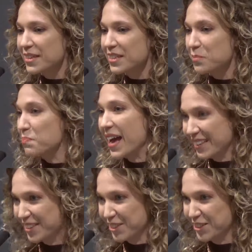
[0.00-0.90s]
it
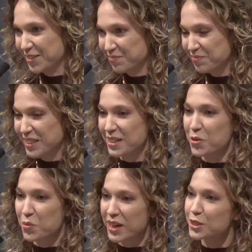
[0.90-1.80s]
better in a
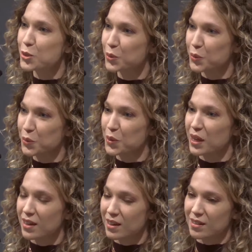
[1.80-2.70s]
way to
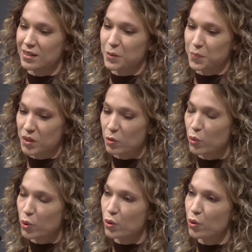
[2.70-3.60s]

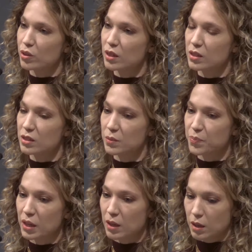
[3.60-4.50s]
work on the,
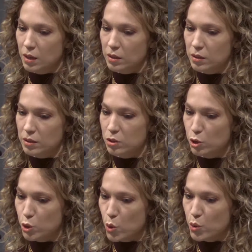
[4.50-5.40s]

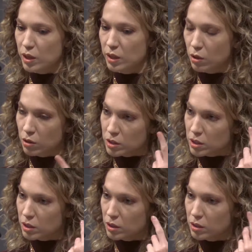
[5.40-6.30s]
not only on
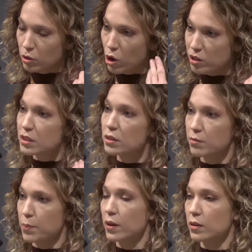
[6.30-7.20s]
the
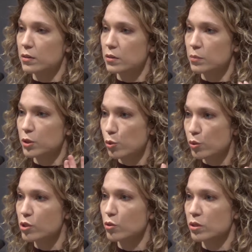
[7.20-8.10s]
cognitive part, but
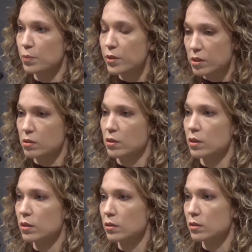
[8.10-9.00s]
also on the
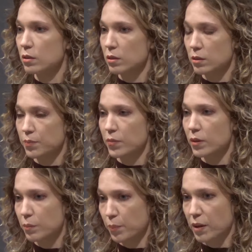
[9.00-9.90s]
personal
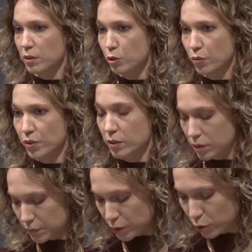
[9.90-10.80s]
part
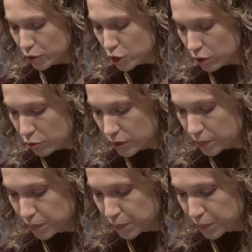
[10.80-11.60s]
of children.